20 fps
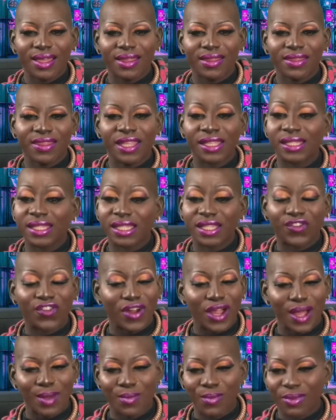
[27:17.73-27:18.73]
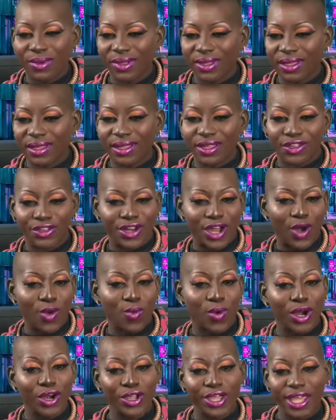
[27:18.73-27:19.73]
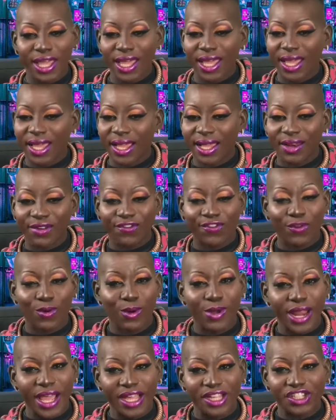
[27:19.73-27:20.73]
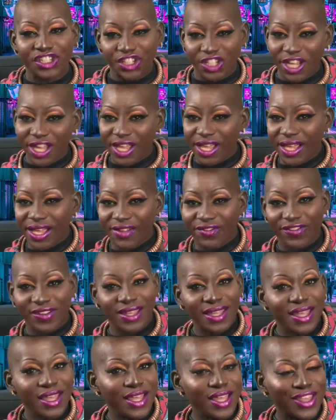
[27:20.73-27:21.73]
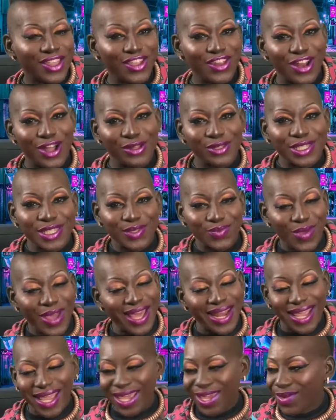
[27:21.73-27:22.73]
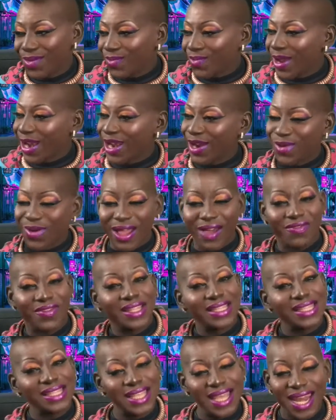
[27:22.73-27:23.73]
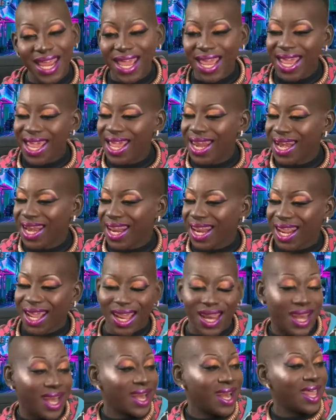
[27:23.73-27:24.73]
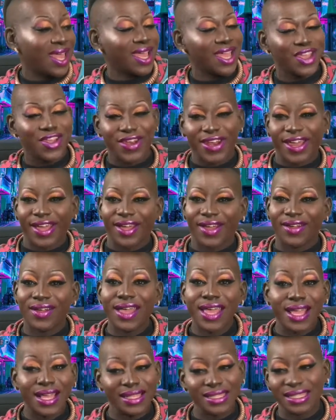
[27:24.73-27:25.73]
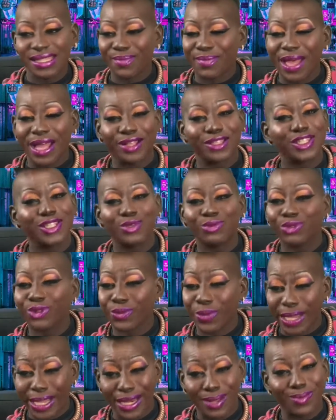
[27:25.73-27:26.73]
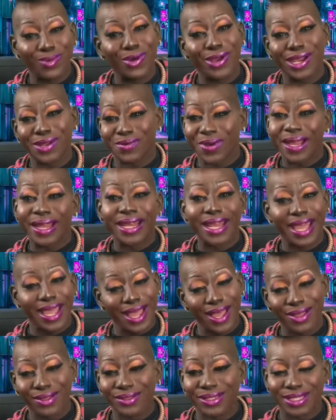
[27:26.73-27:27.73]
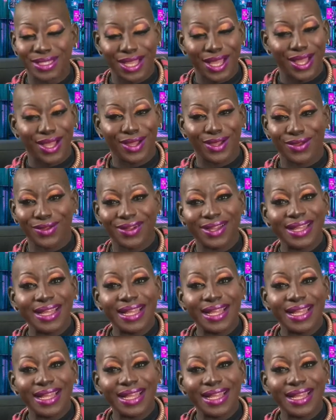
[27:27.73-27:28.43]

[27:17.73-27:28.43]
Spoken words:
is from, you know, working 4-day shift, you know, sweating, running around the city, you know, this is about 2-3 in the morning right now. So